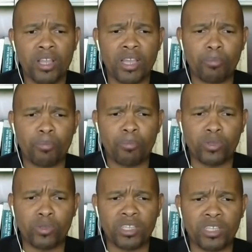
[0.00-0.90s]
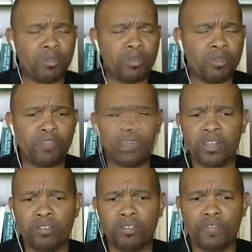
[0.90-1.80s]
entire process and
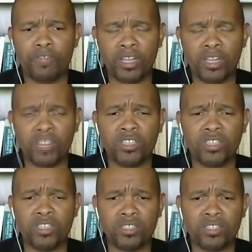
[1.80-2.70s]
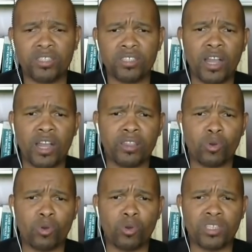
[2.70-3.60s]
flagrantly uh,
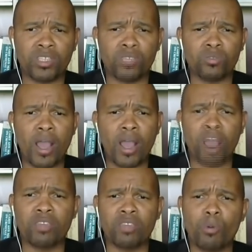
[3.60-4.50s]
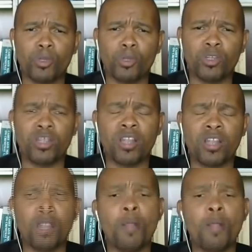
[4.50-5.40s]
disregarding the process why give you
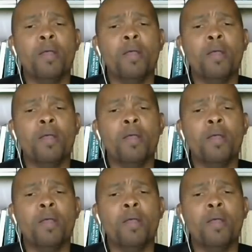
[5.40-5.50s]
opportunity now.